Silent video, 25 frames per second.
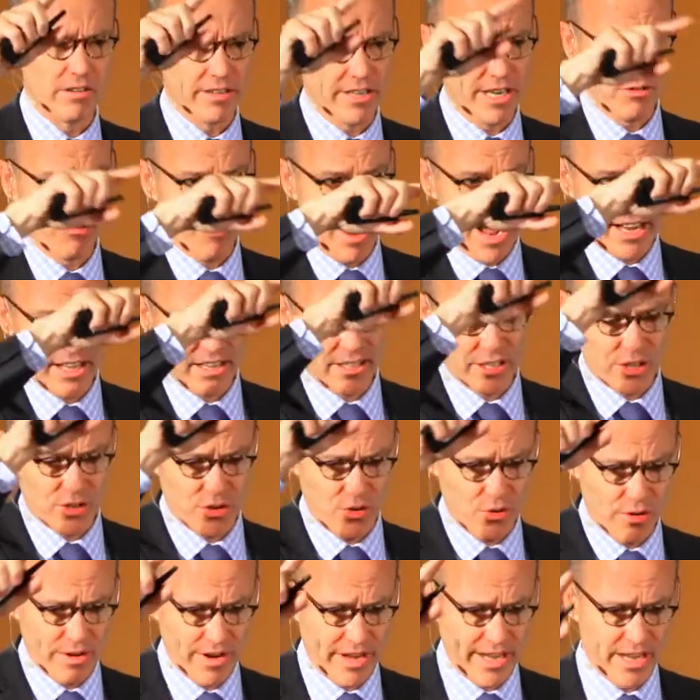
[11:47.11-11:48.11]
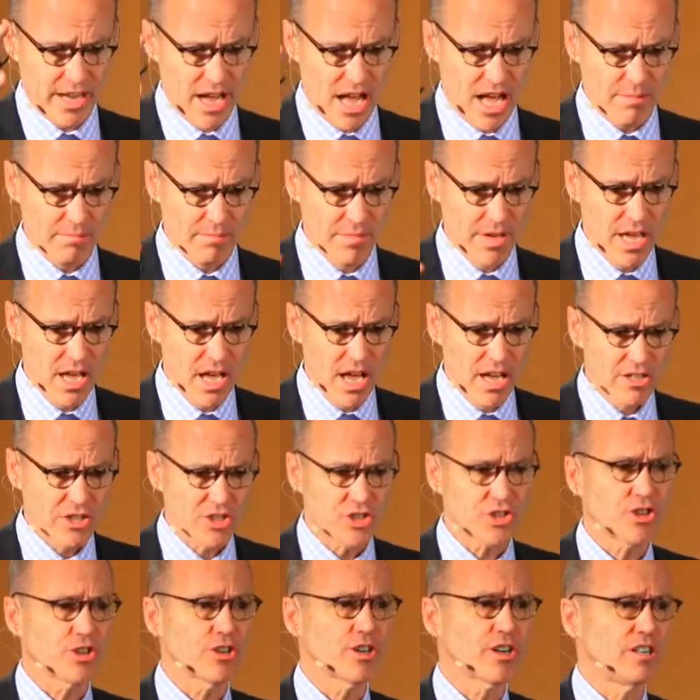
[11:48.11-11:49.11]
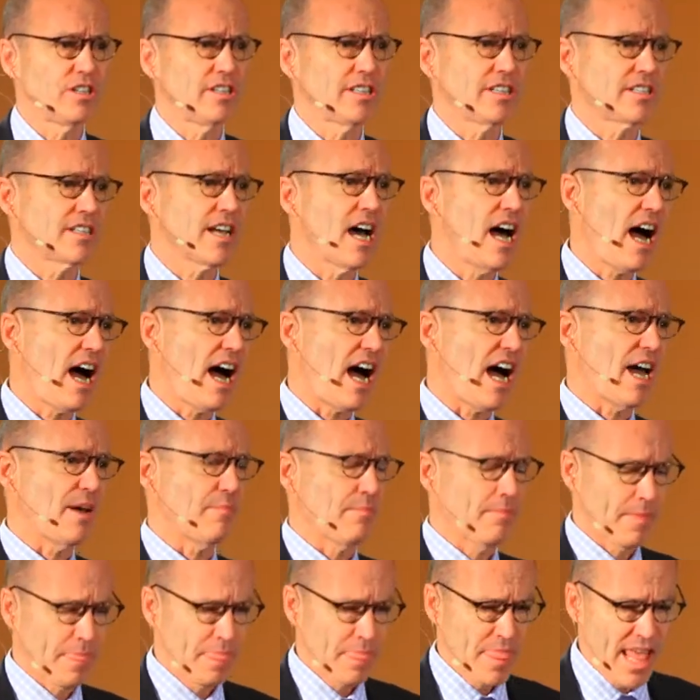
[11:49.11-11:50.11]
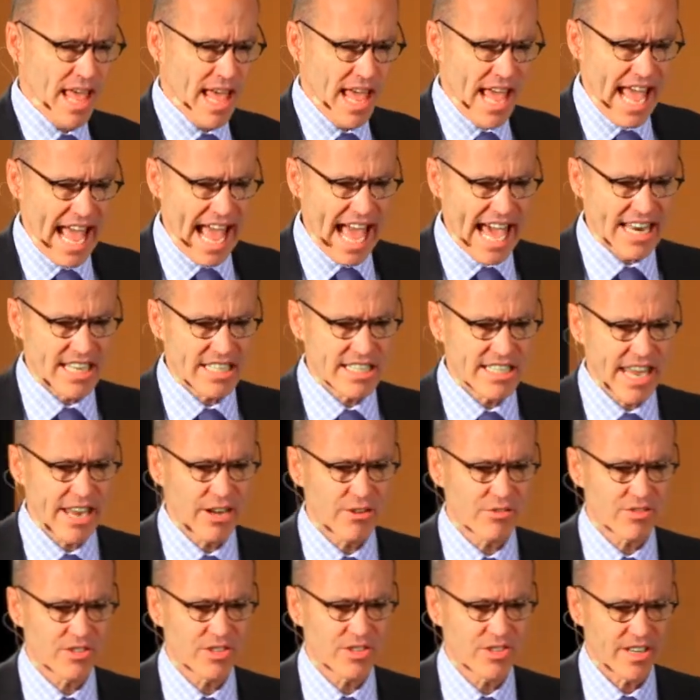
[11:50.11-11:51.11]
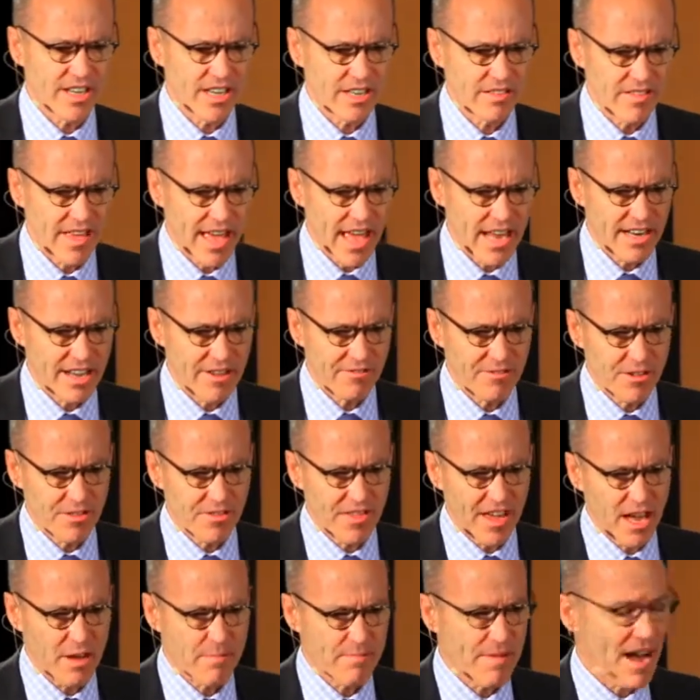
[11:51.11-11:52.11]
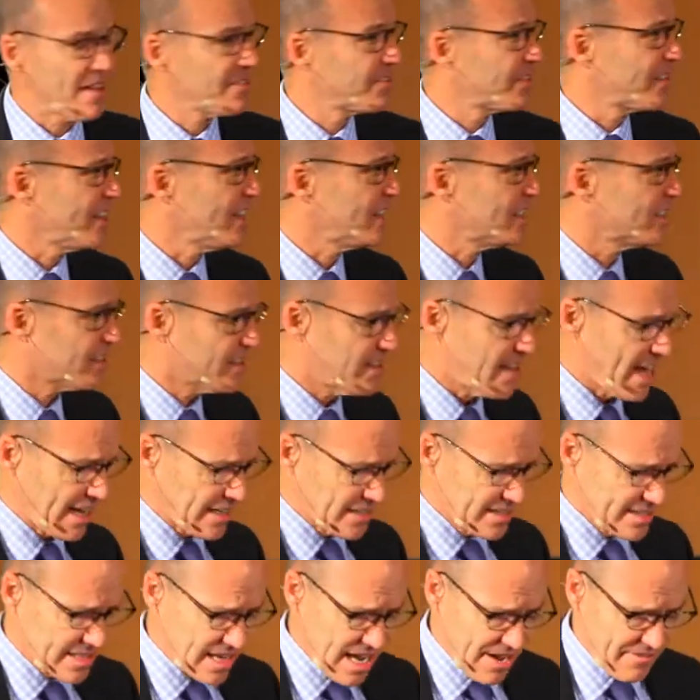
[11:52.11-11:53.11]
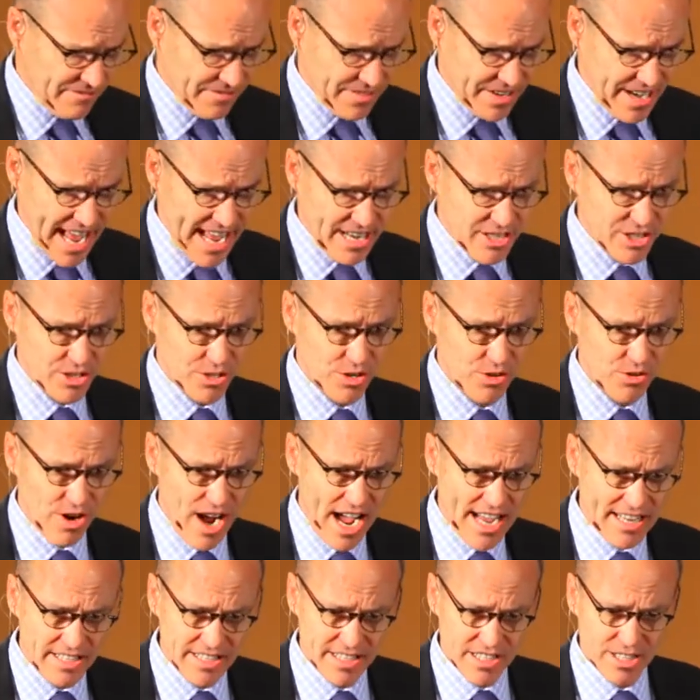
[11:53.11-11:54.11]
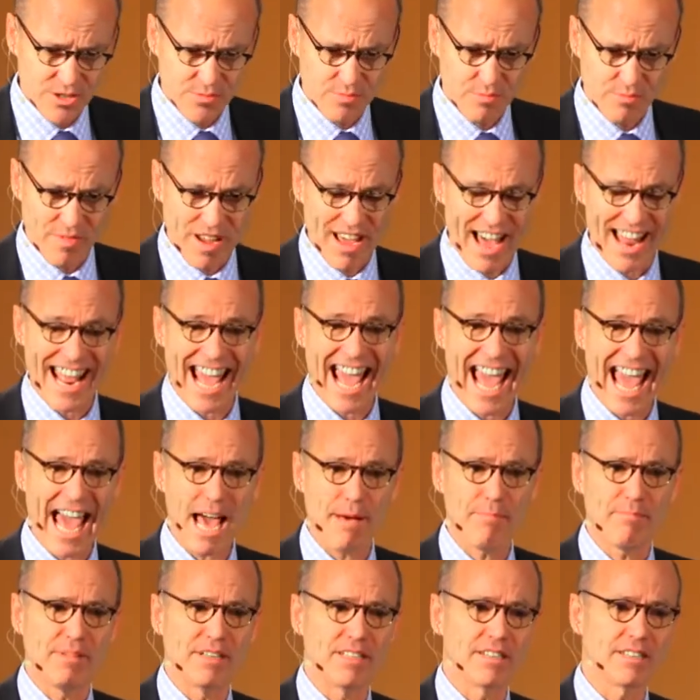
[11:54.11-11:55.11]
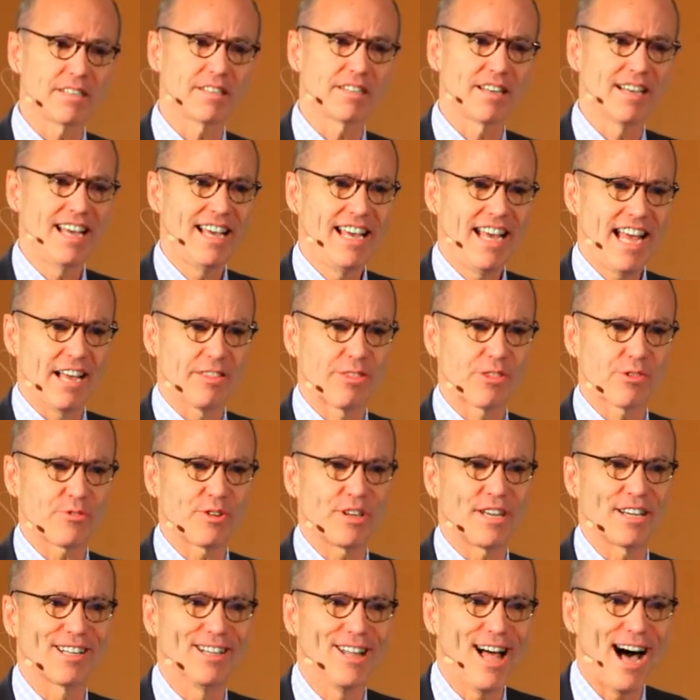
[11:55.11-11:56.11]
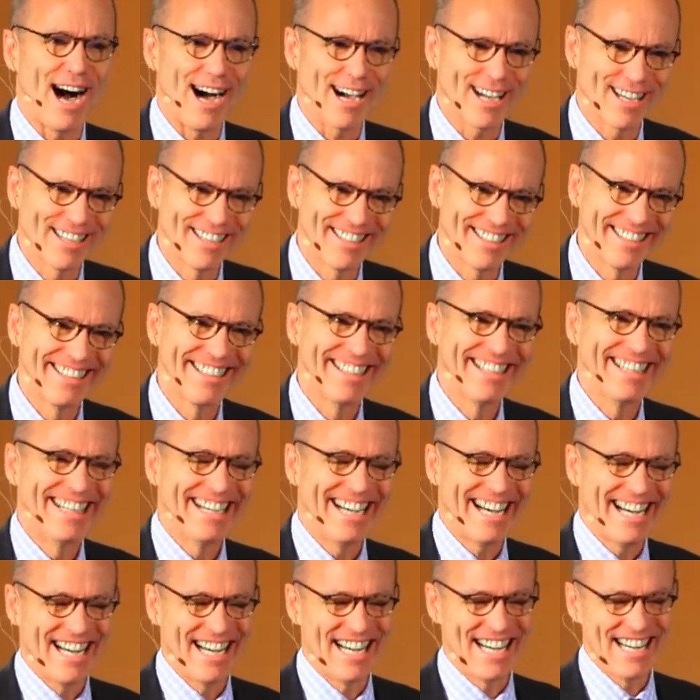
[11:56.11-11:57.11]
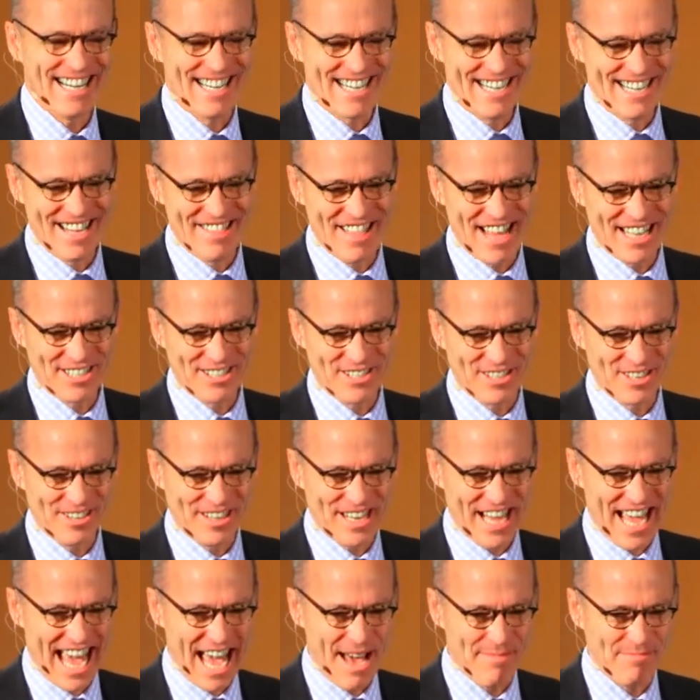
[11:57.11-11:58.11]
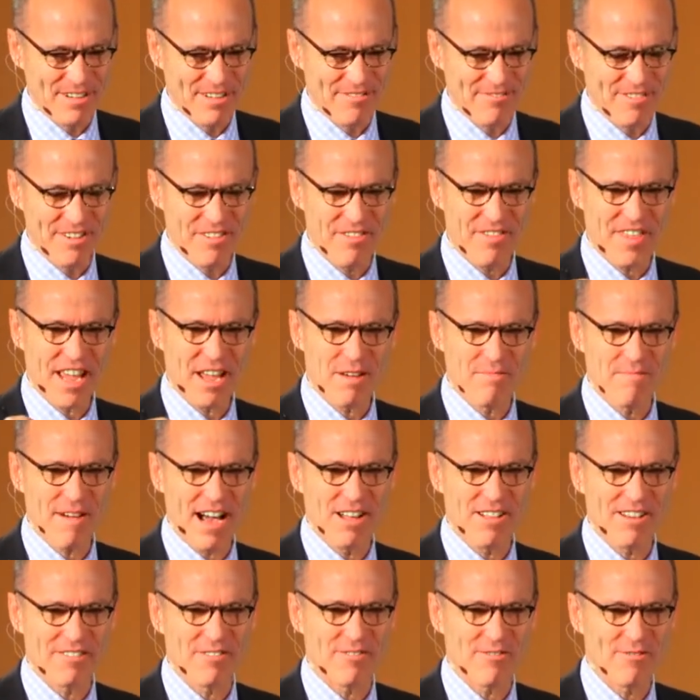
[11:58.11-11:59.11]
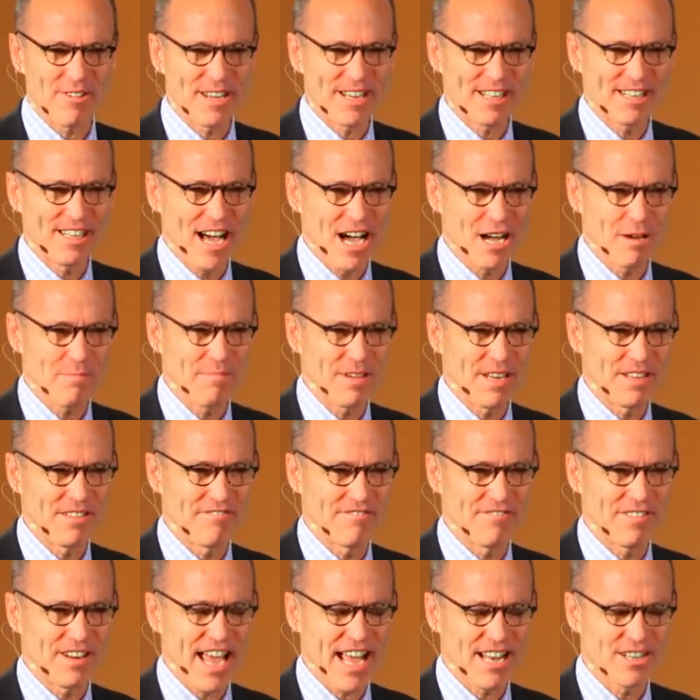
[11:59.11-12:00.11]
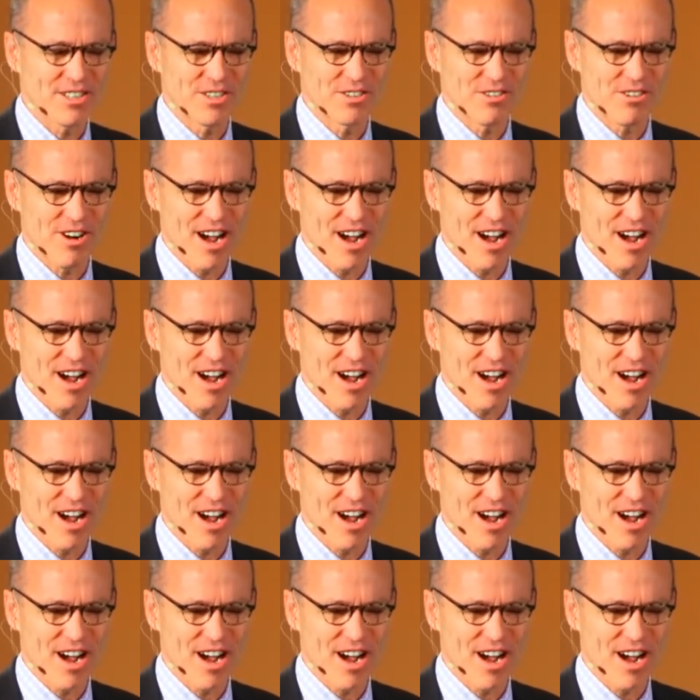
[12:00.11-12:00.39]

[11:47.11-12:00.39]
deregulatory circle in time. And it's interesting that if you think about this, that financial crisis kind of happens at 3 o'clock. And that certainly happened. If you think about 3 o'clock being the financial